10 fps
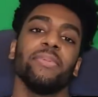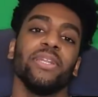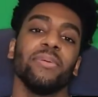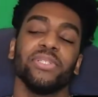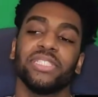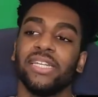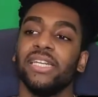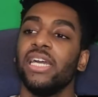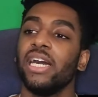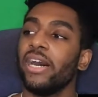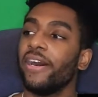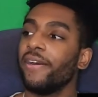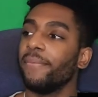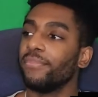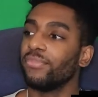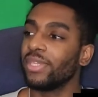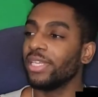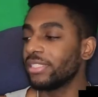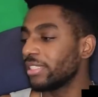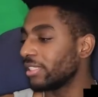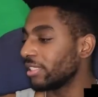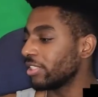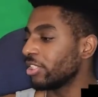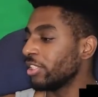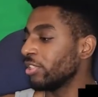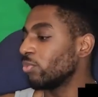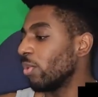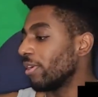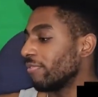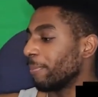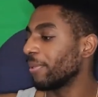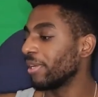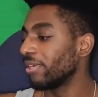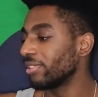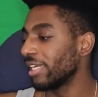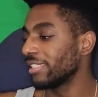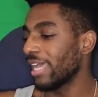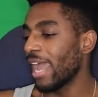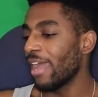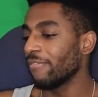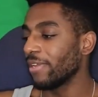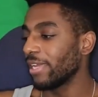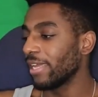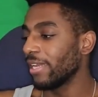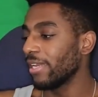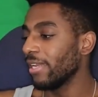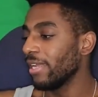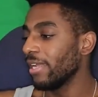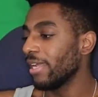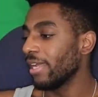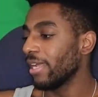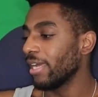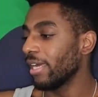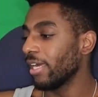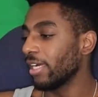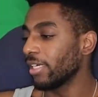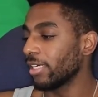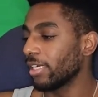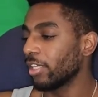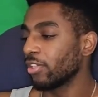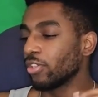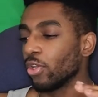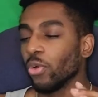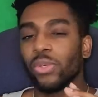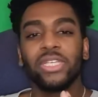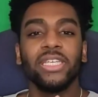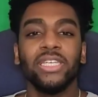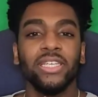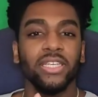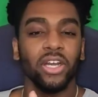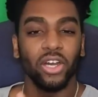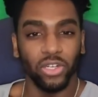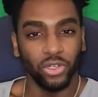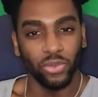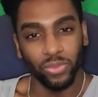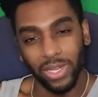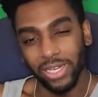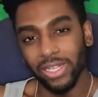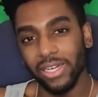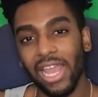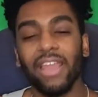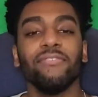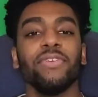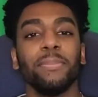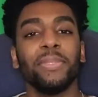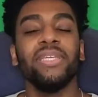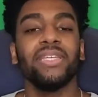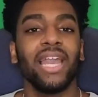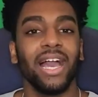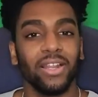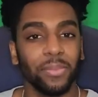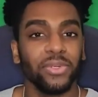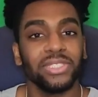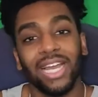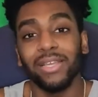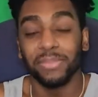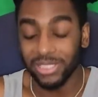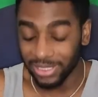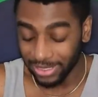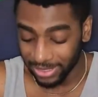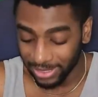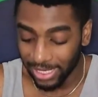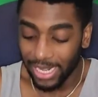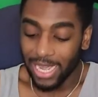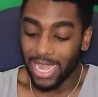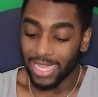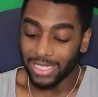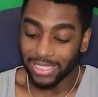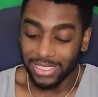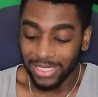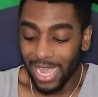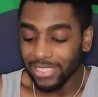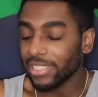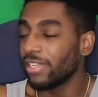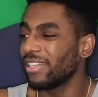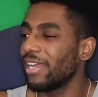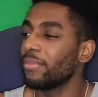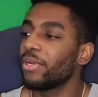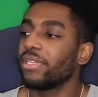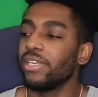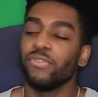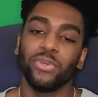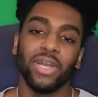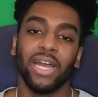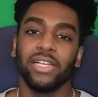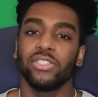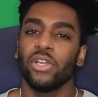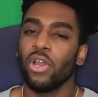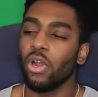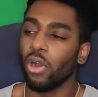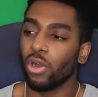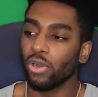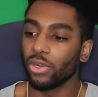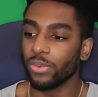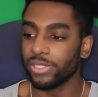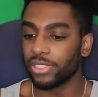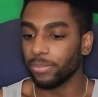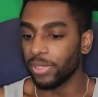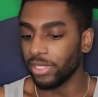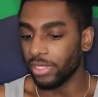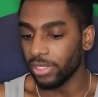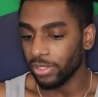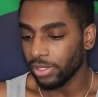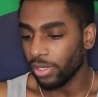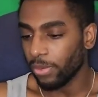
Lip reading: Number 10. She's one of the players that's having a low-key, underrated MVP caliber type season. And the stats that I'm going to give you guys are going to be